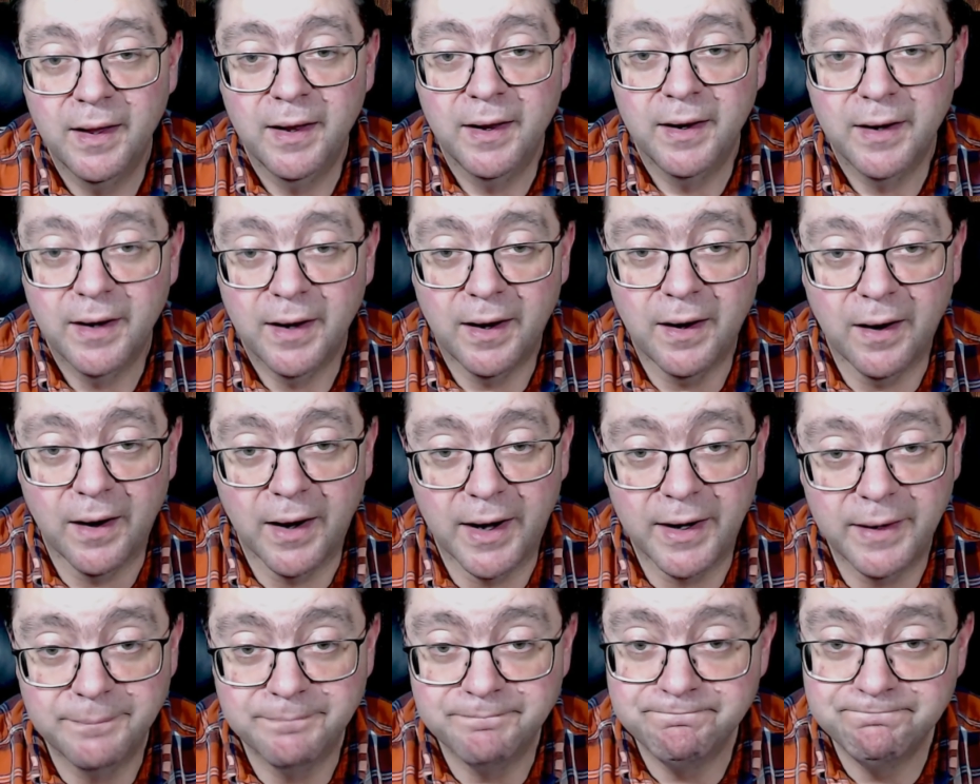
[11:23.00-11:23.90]
All
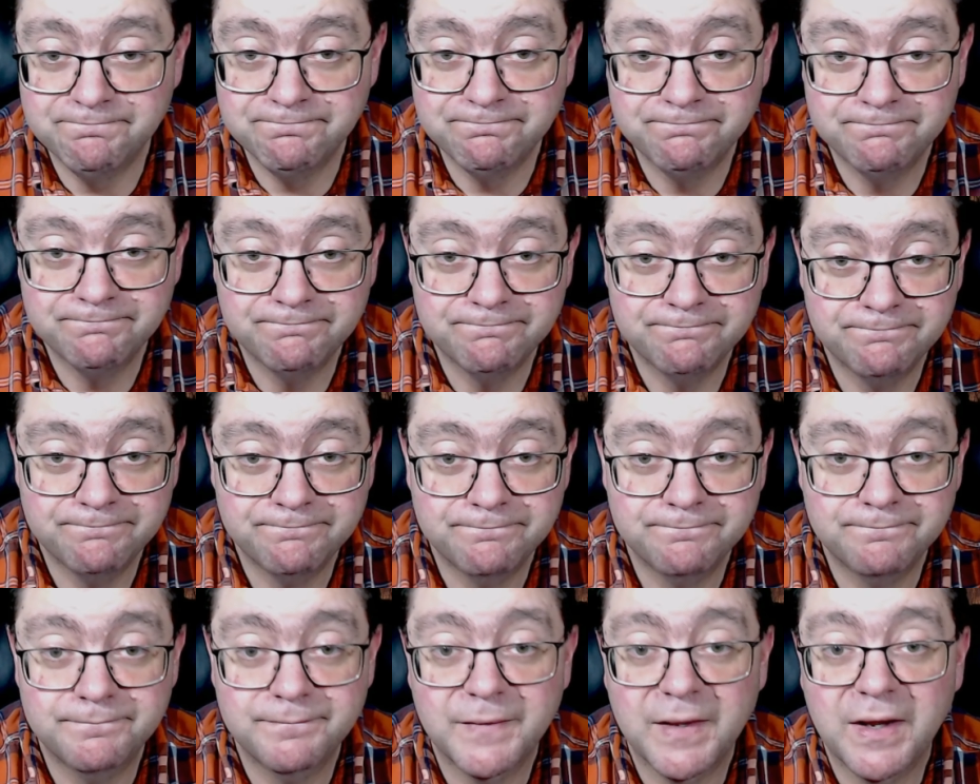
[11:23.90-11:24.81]
right.
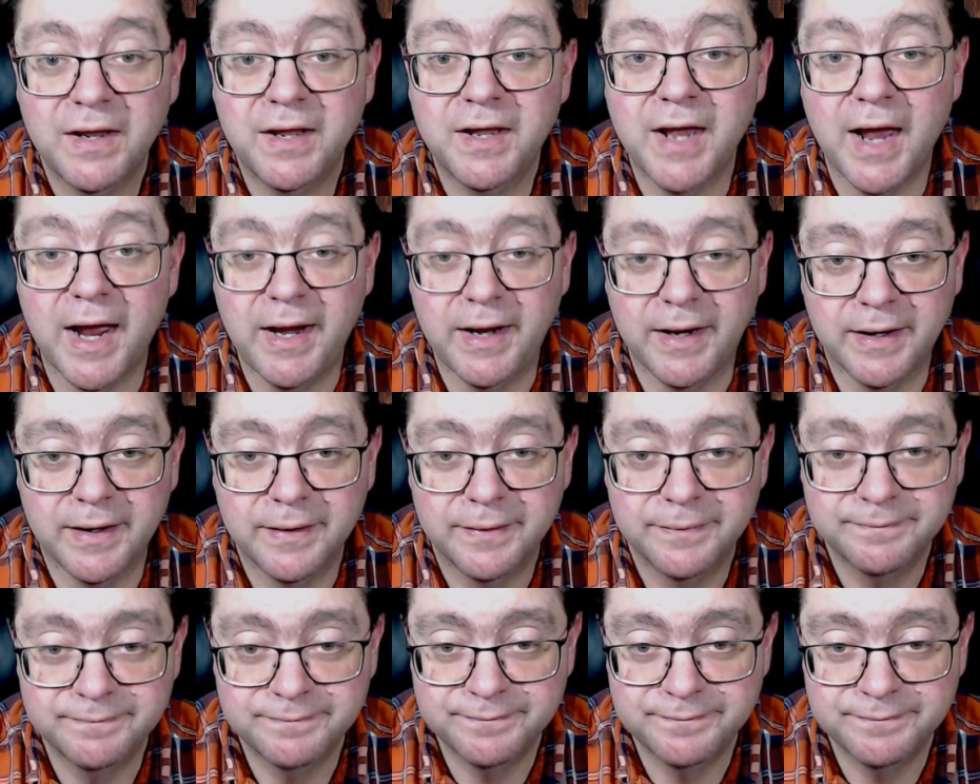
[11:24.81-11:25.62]
Cake.